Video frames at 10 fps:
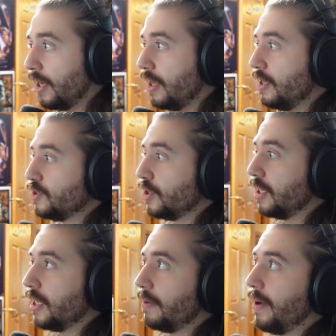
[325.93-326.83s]
So you're getting
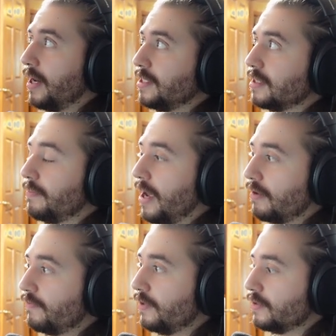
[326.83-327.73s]
a lot of bodies on the
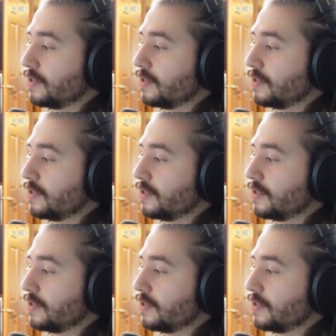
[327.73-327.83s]
battlefield.